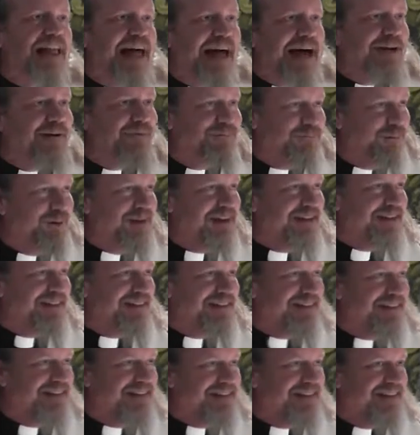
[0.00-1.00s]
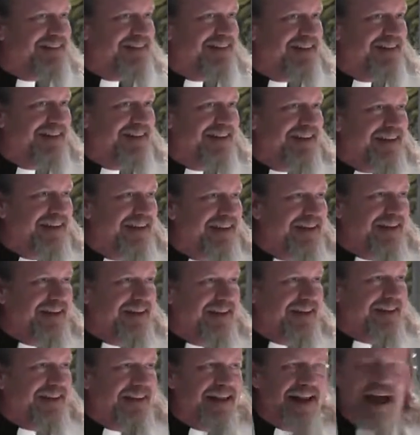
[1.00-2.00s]
cloud of witnesses.
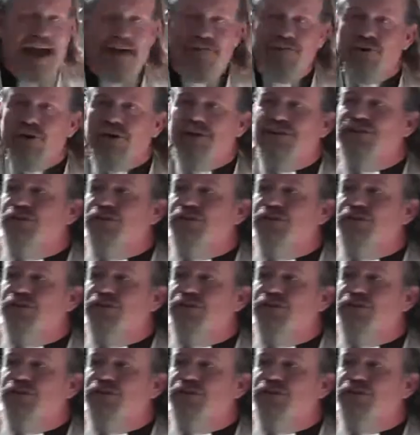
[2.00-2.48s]
That after